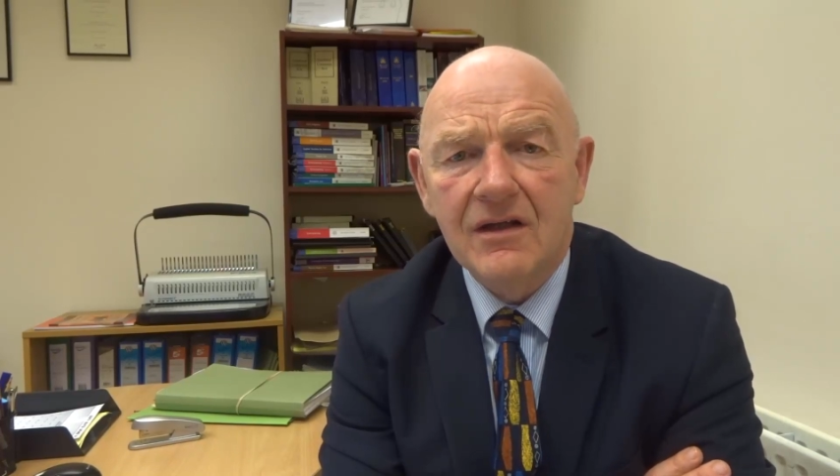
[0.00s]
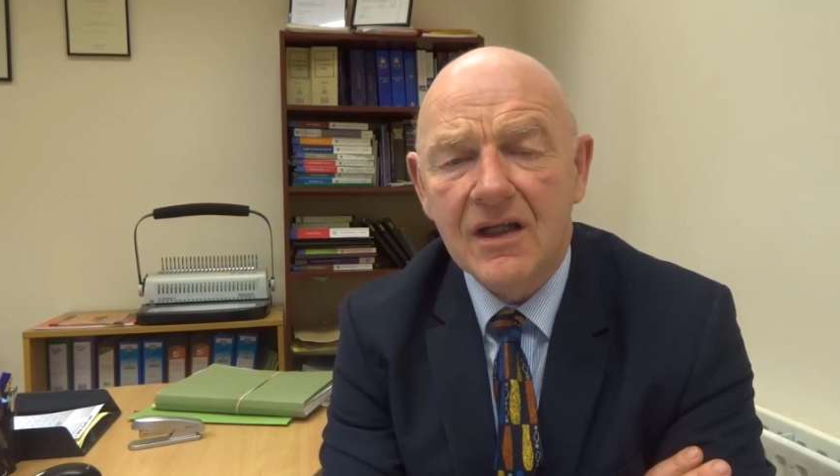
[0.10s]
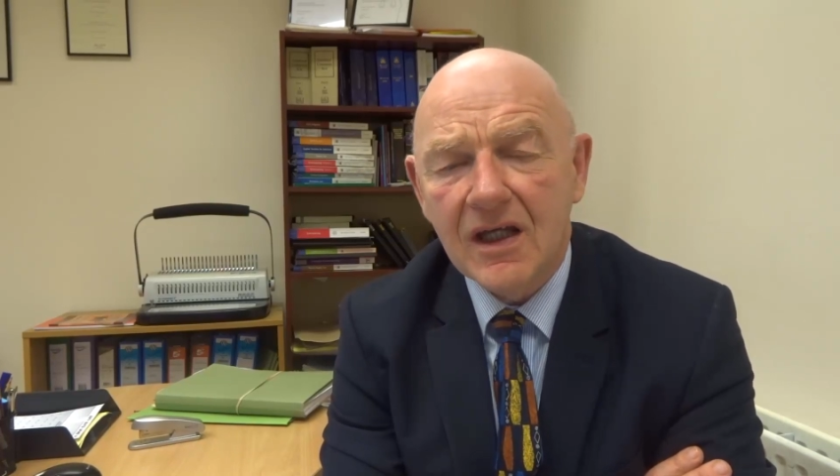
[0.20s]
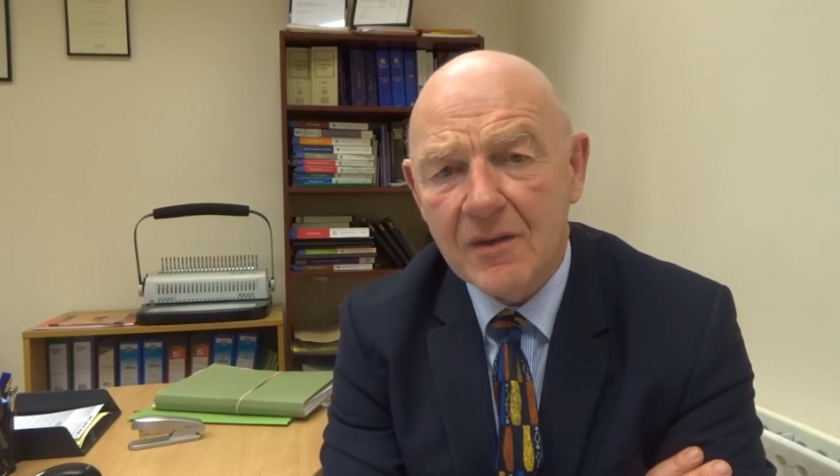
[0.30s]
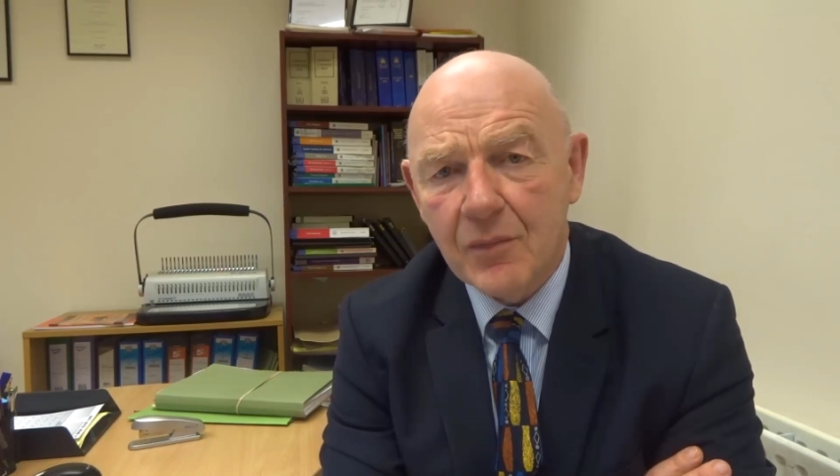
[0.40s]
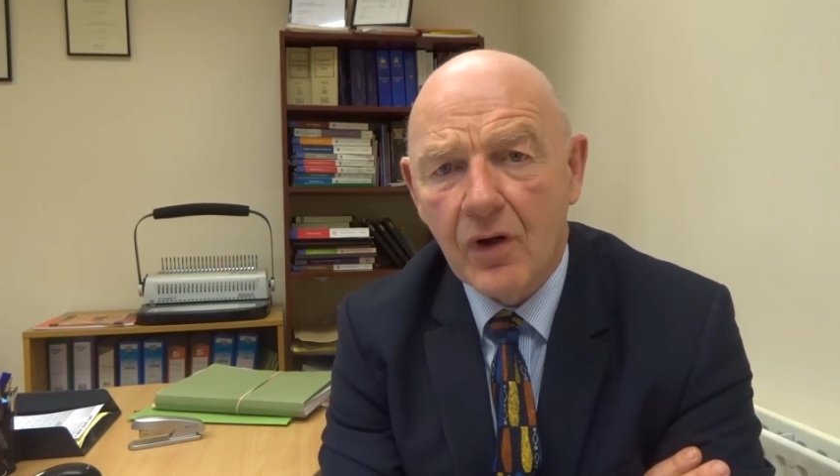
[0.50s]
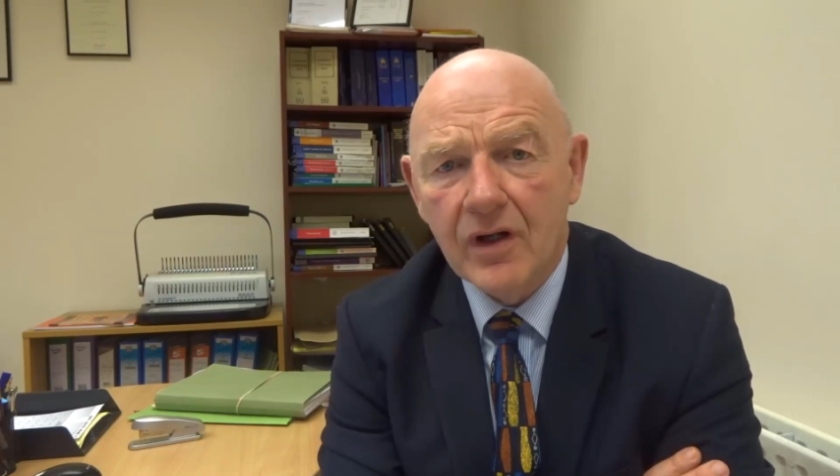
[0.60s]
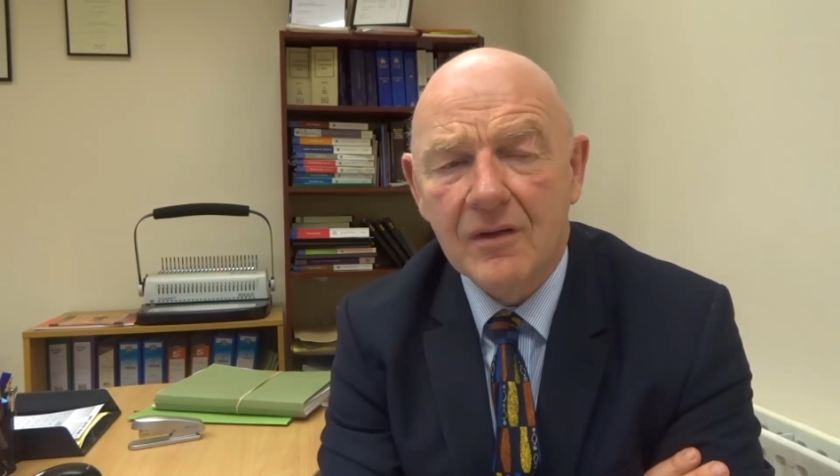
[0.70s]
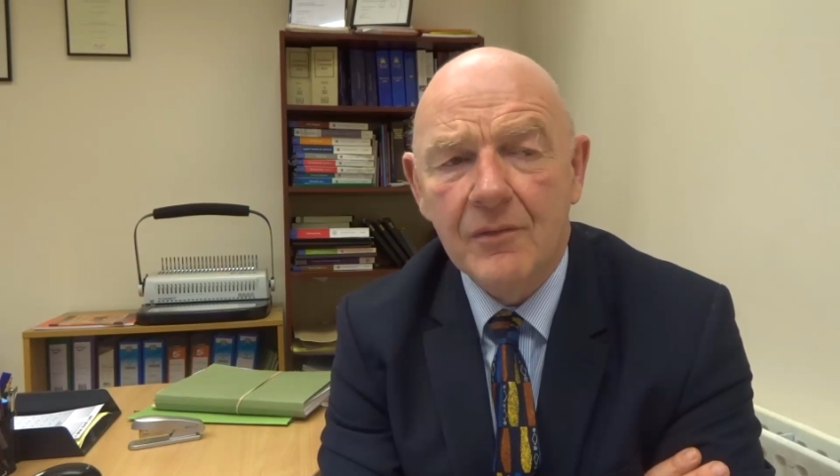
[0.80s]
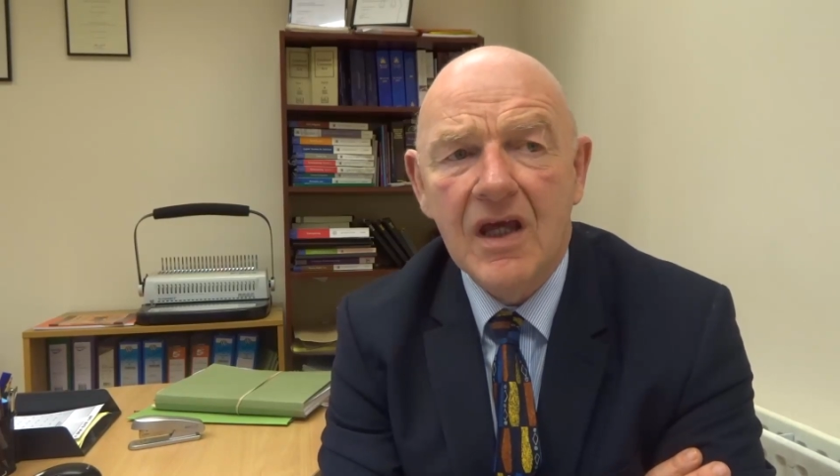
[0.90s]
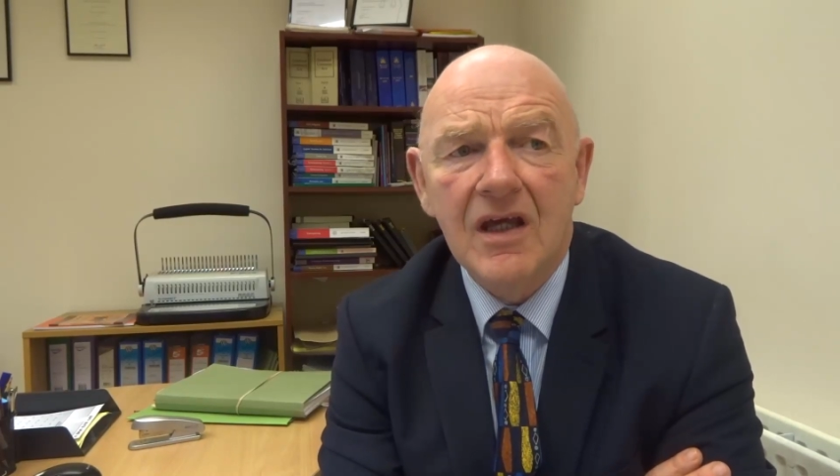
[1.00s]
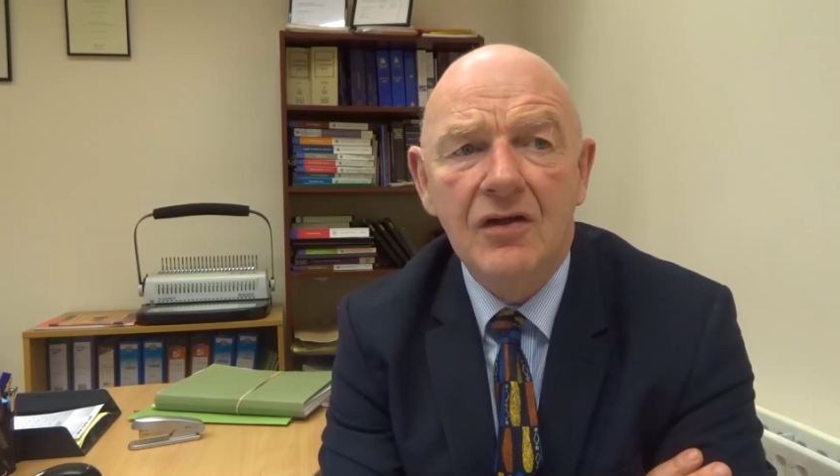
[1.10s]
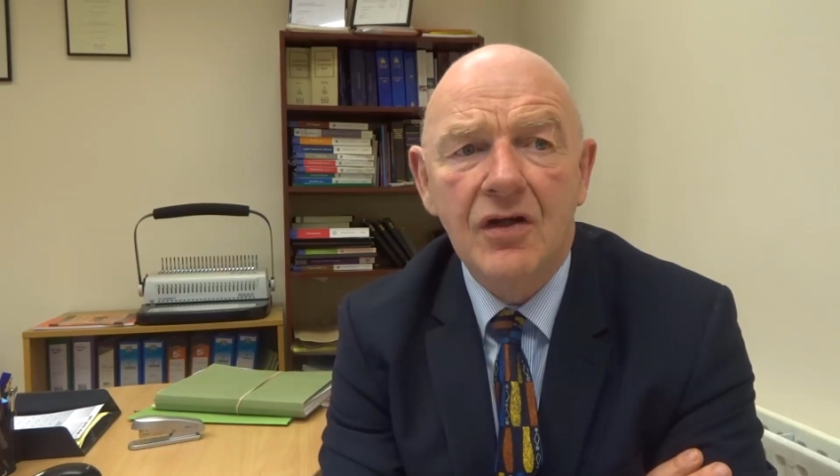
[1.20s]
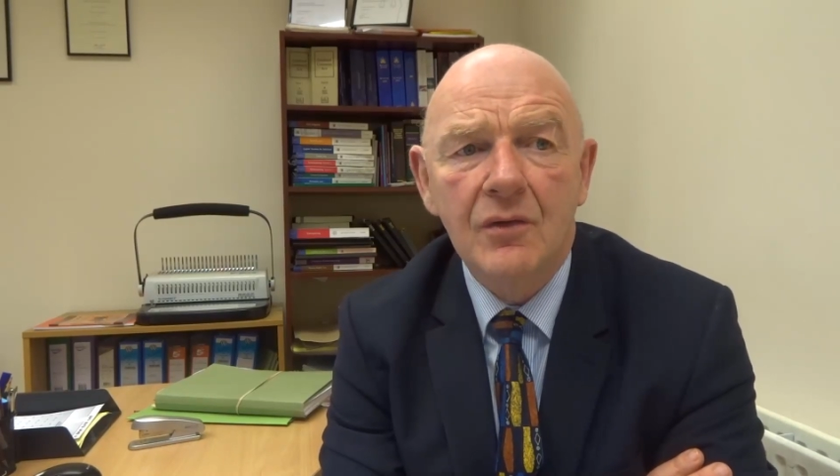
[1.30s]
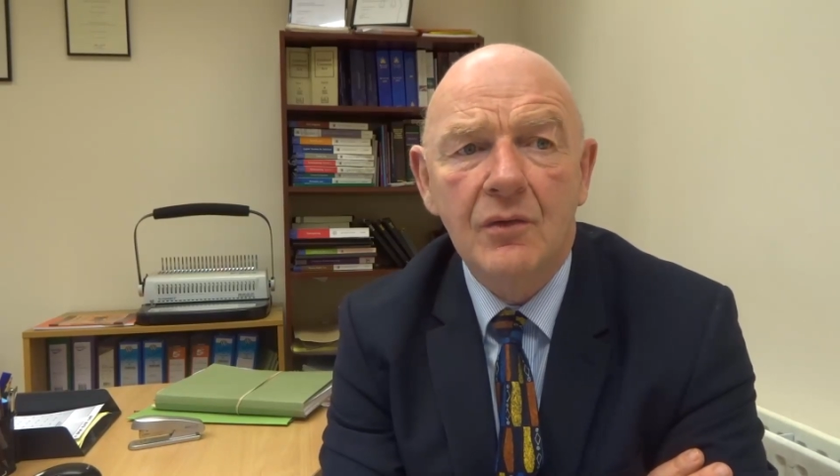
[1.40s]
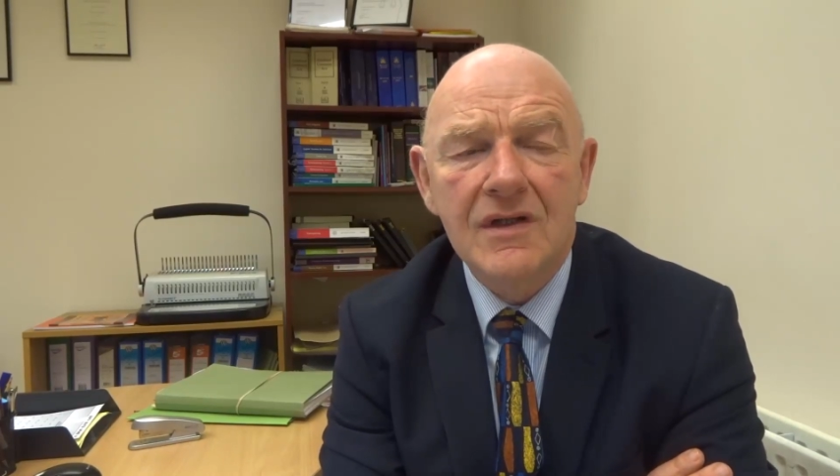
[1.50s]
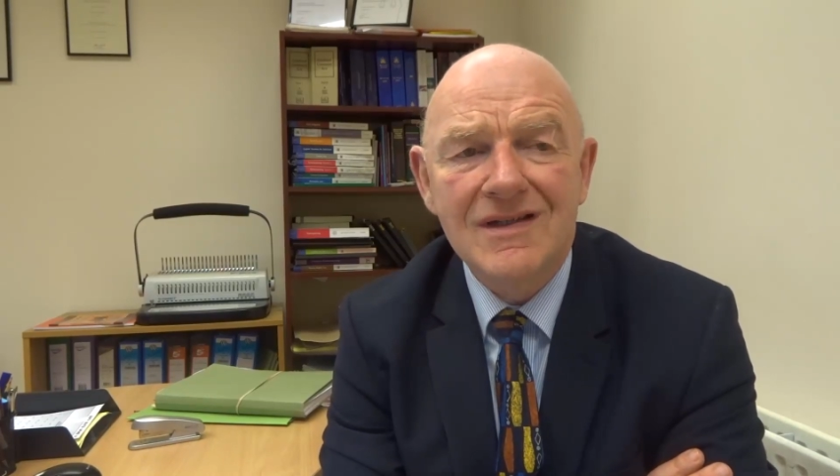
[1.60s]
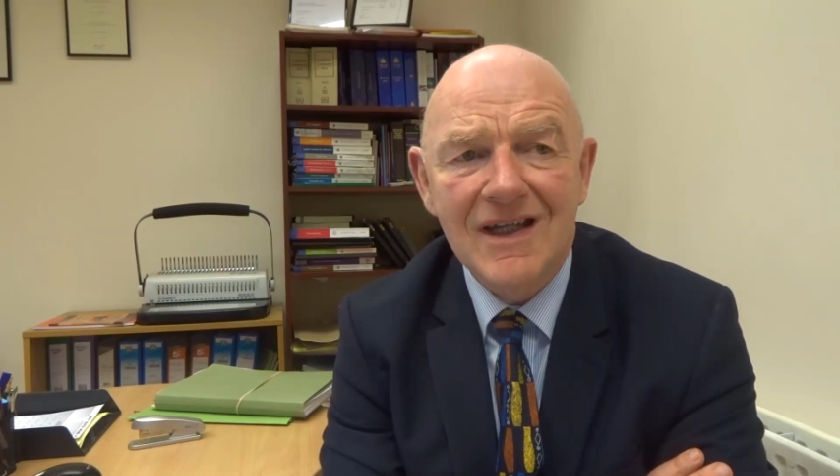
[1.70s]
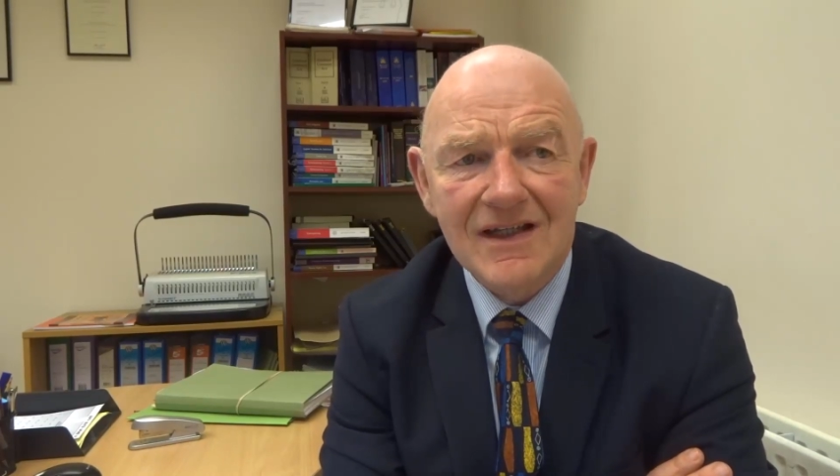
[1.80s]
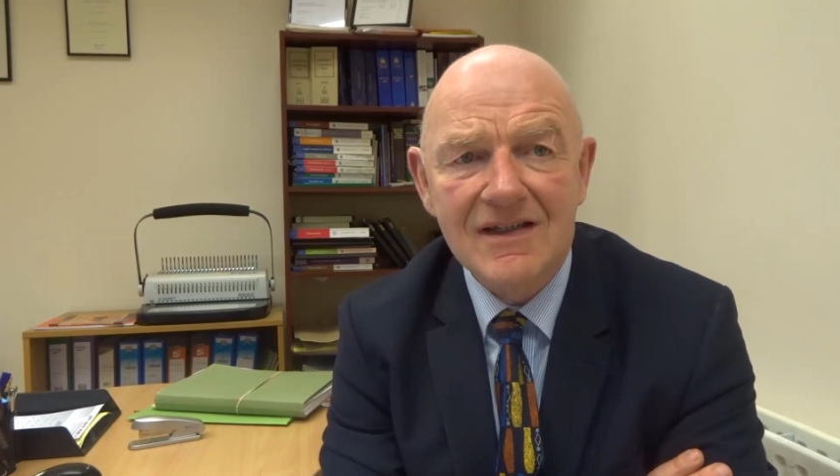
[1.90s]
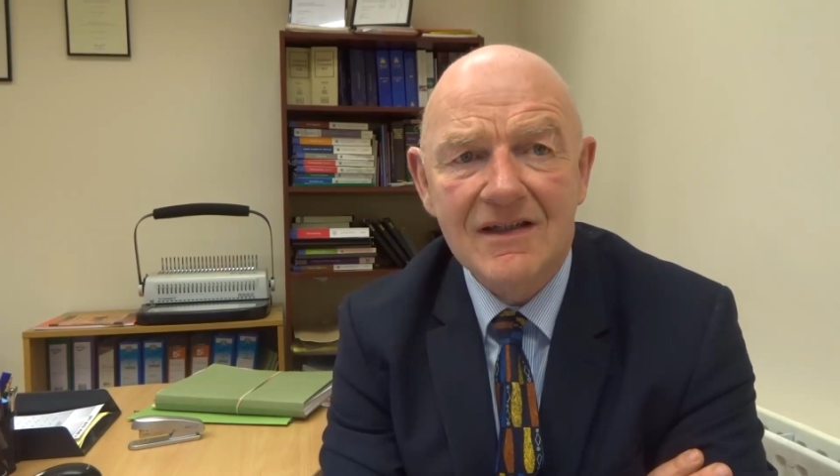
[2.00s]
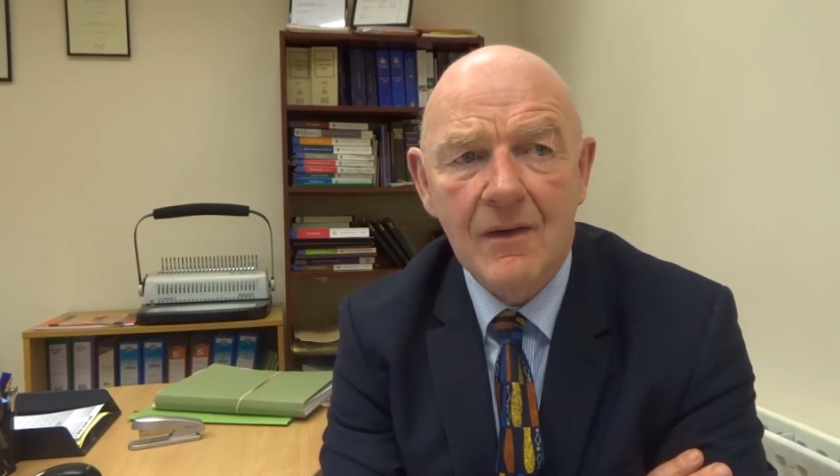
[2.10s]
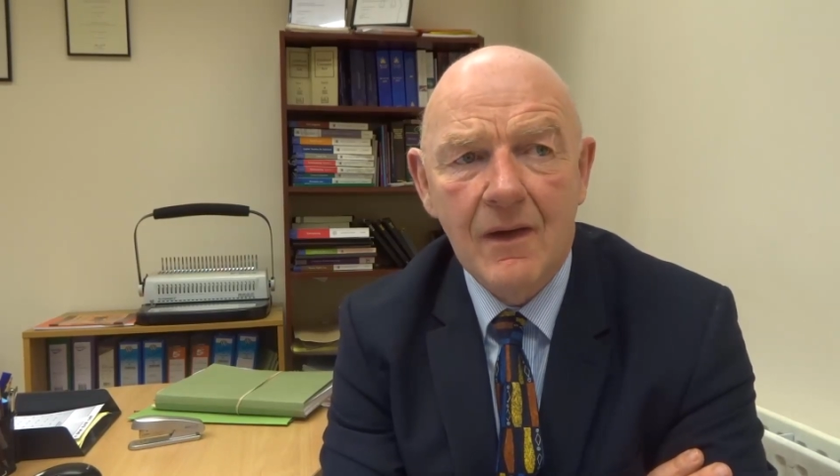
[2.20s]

The key point I'm making to you is this.